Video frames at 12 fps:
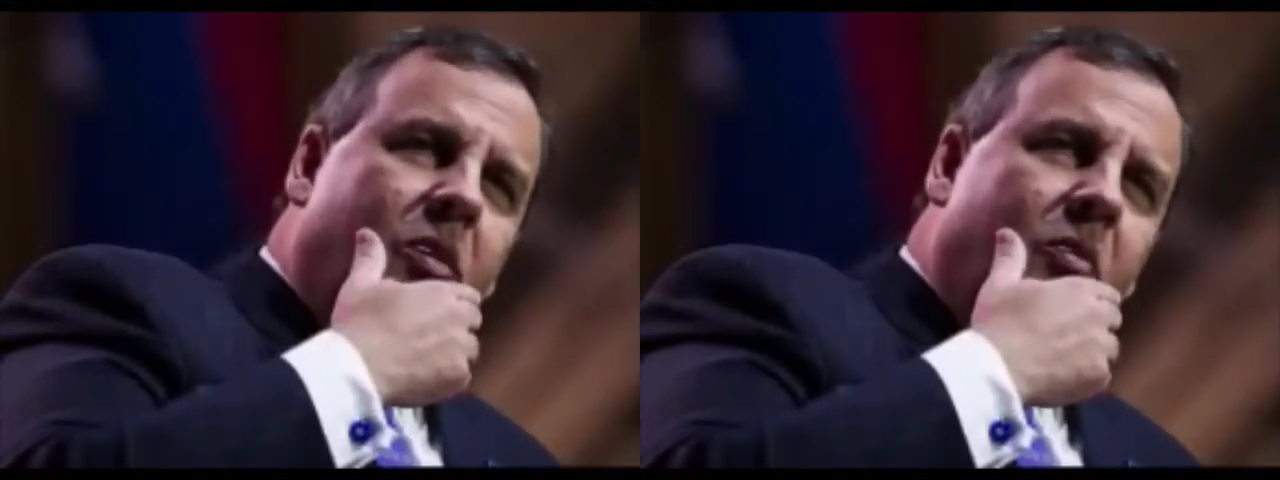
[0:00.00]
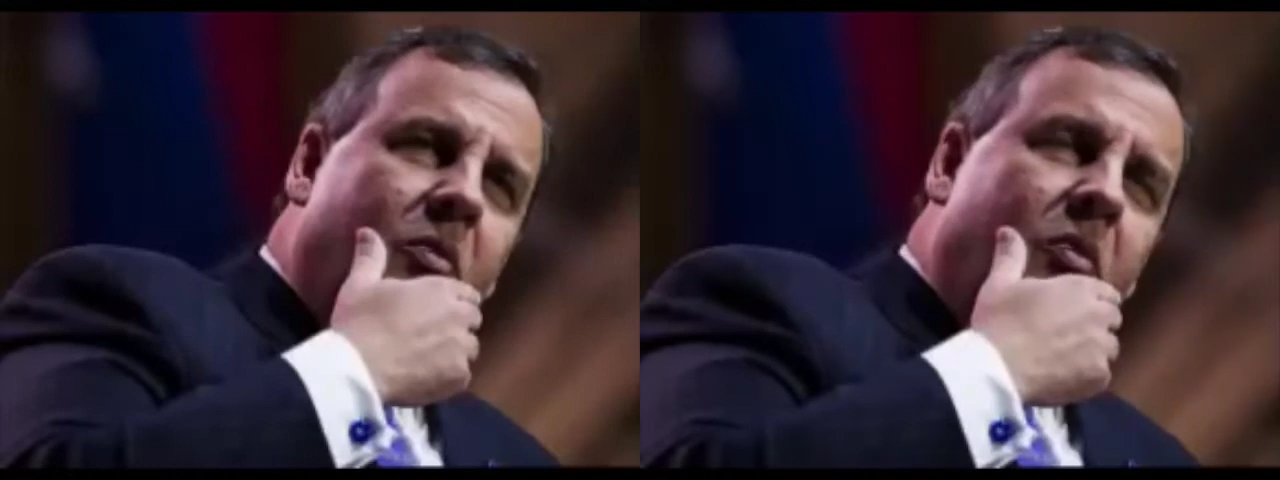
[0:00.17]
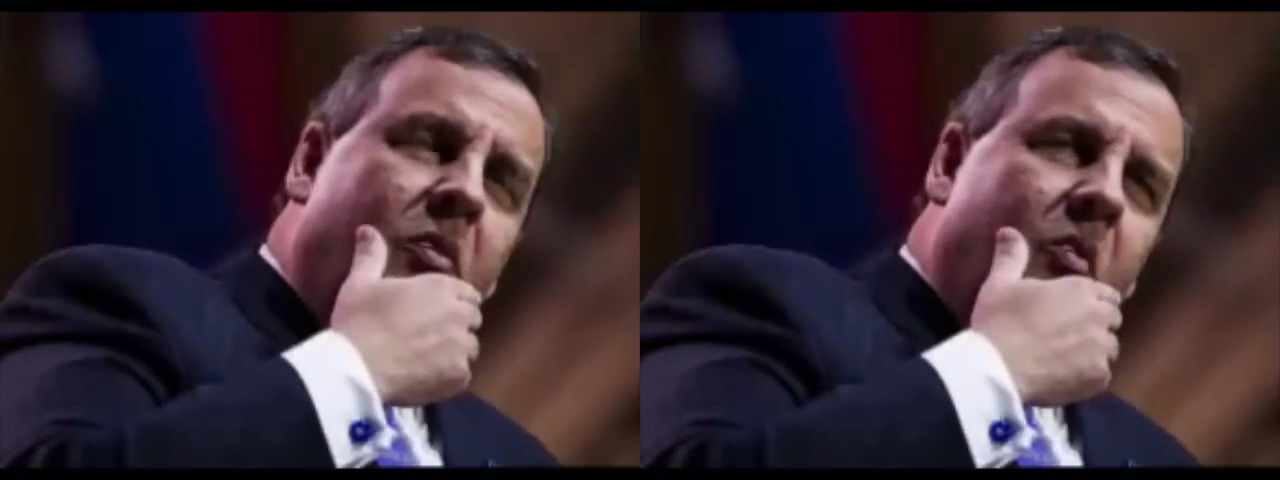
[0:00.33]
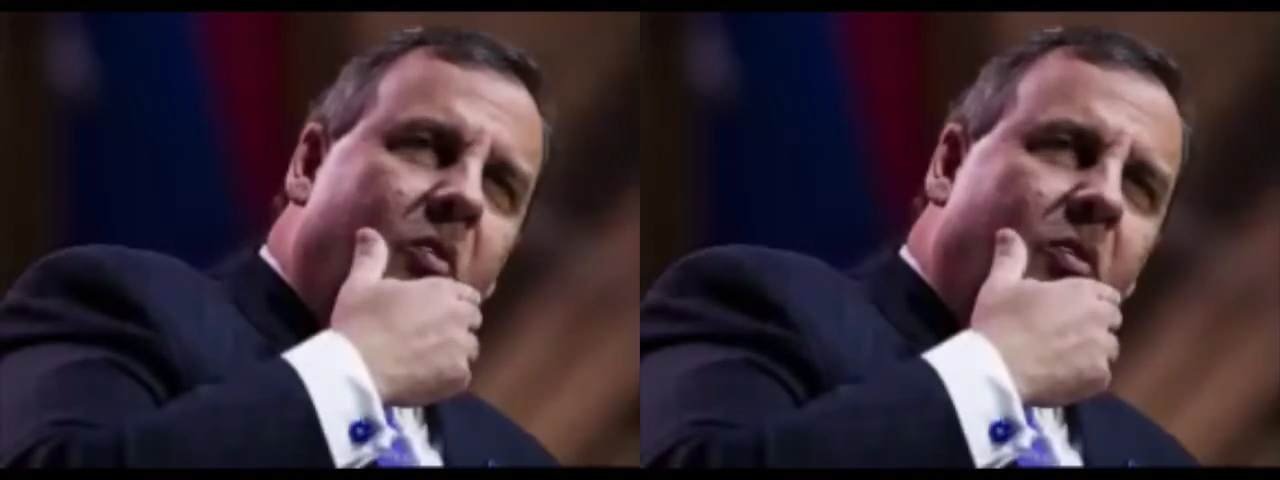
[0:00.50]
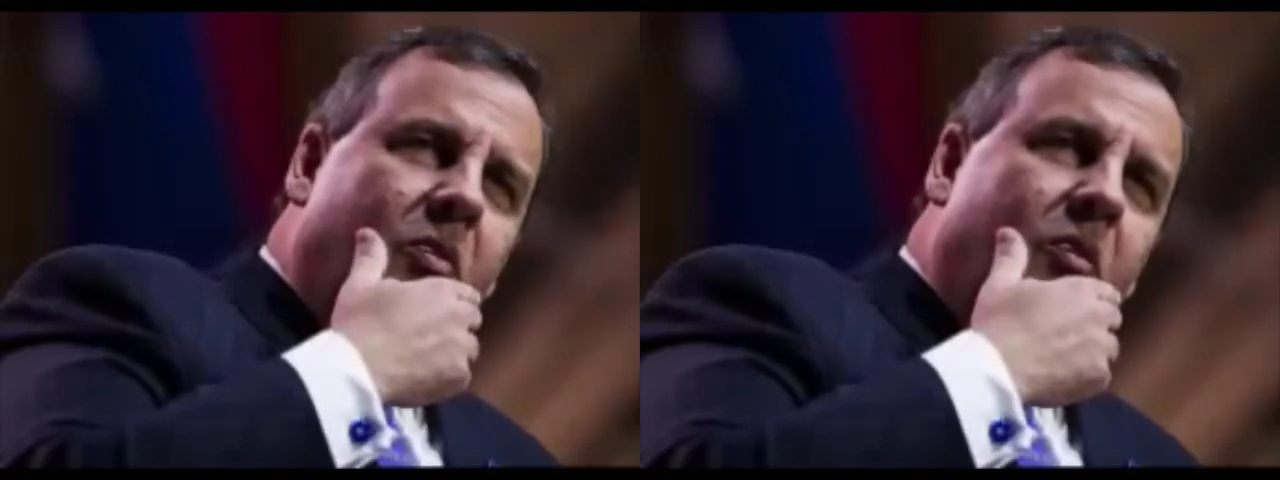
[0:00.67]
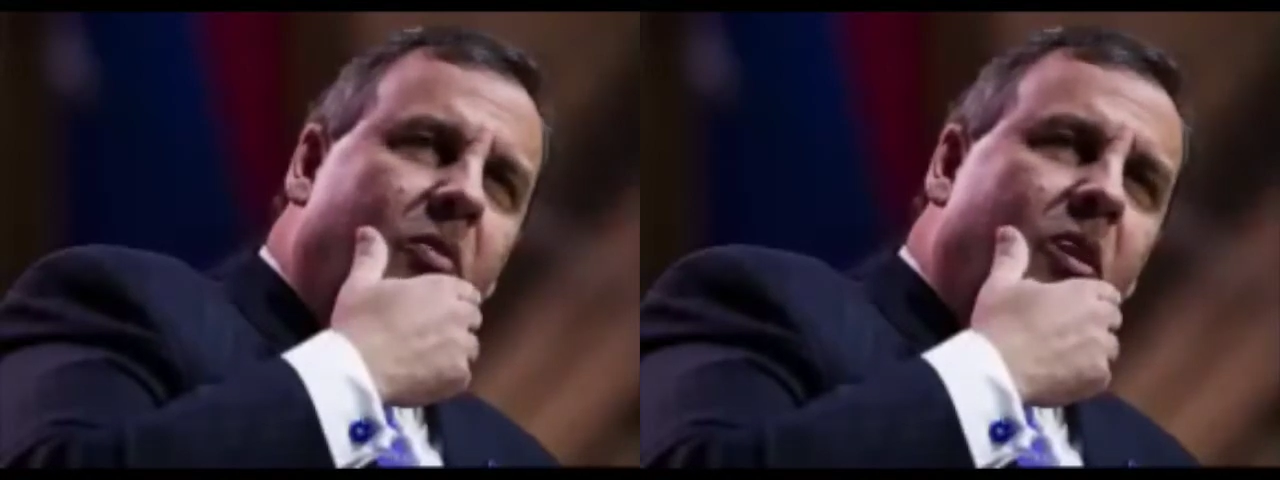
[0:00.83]
to the
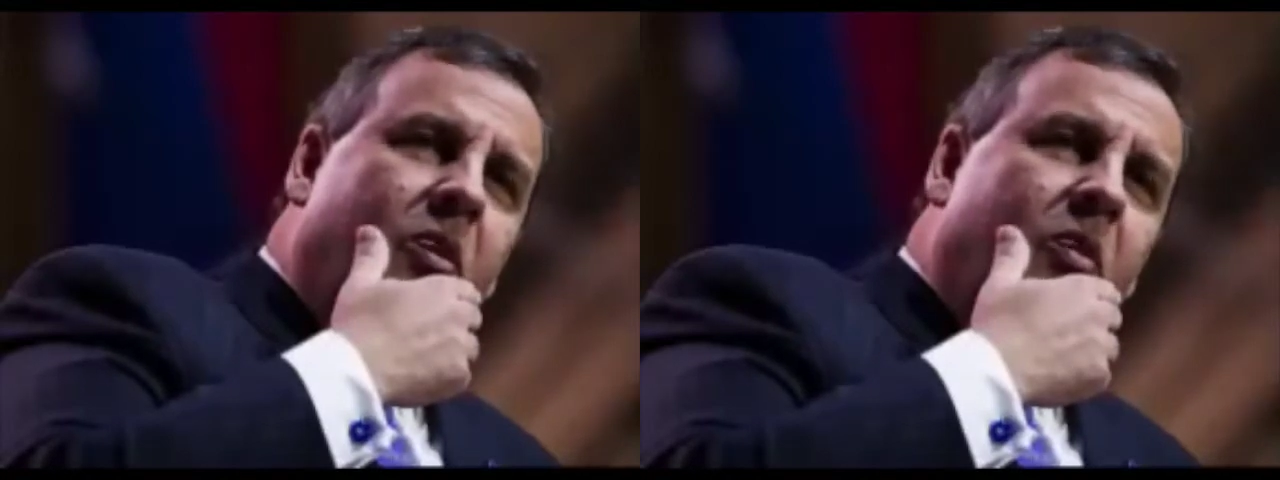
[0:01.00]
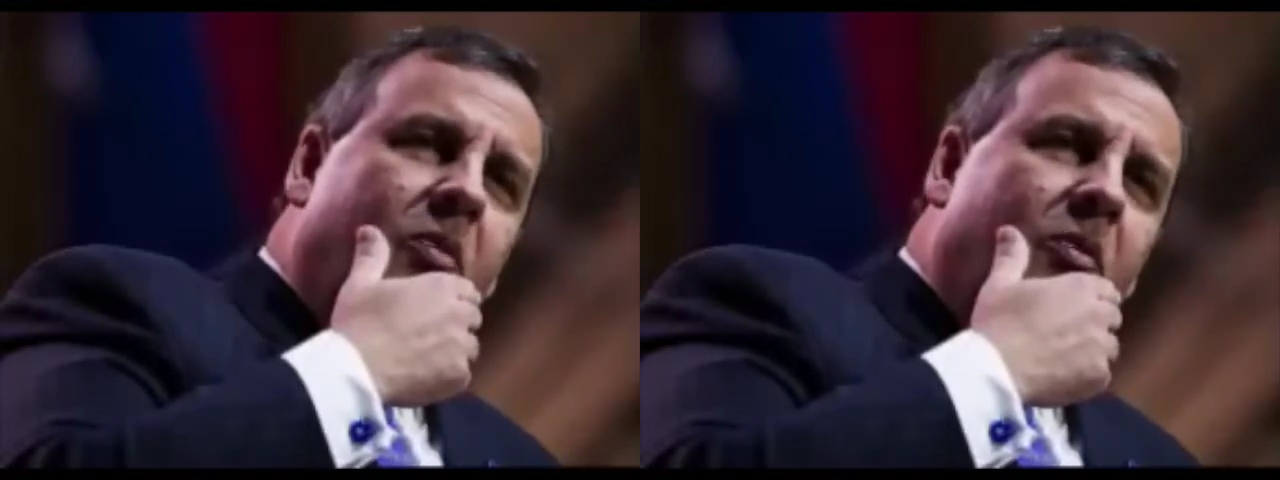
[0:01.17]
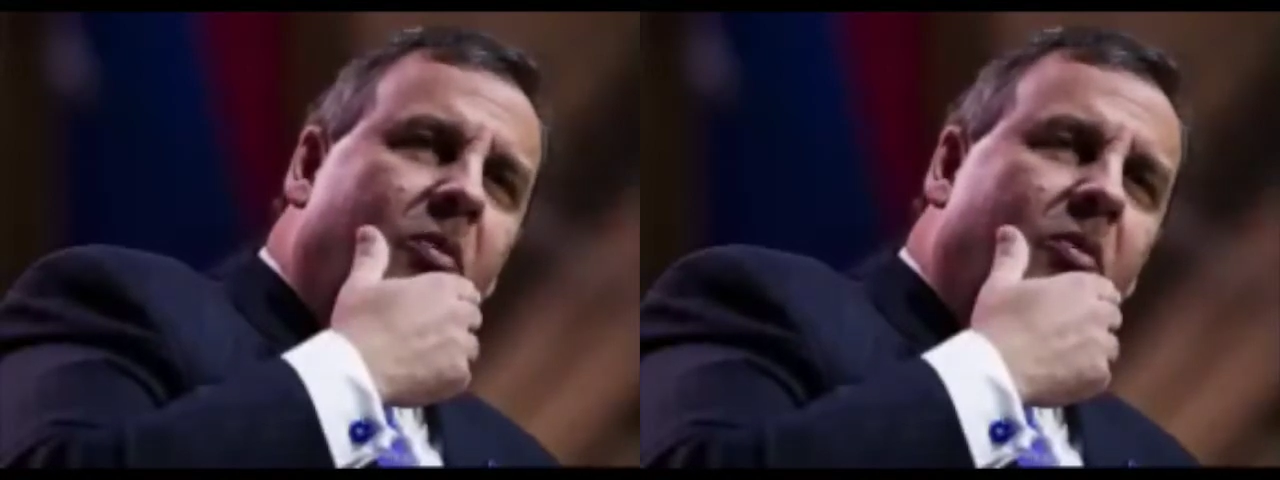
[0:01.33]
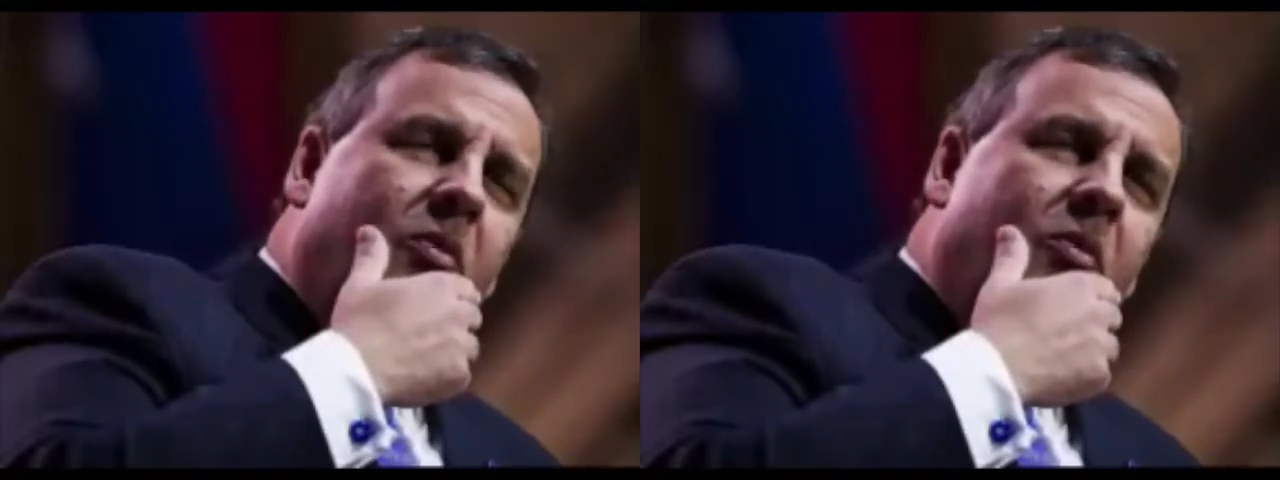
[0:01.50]
bridge from Fort Lee.